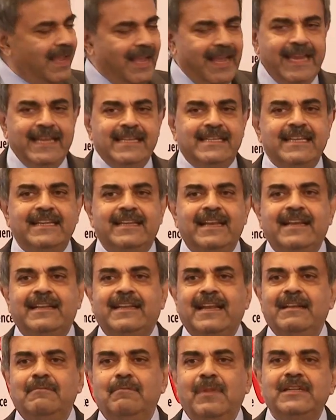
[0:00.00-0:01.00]

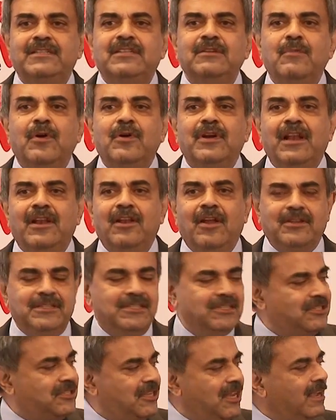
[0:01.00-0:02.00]
integrated multimodal
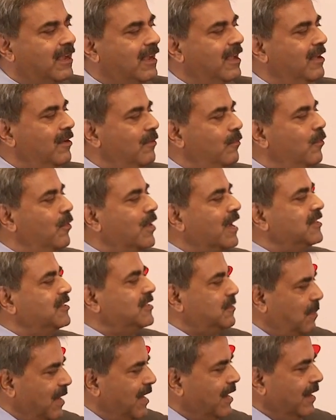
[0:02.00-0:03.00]
logistic who can
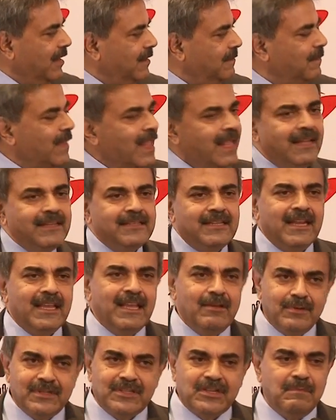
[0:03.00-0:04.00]
speak it. So
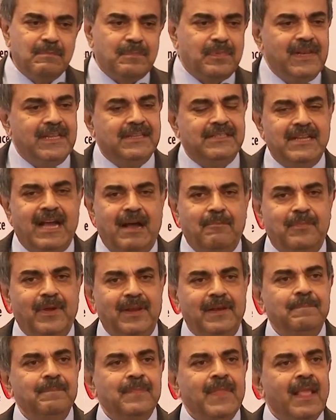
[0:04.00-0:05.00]
give a simple
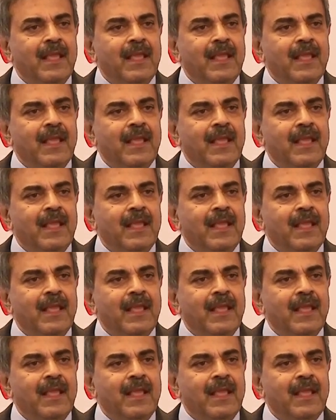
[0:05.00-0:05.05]
example.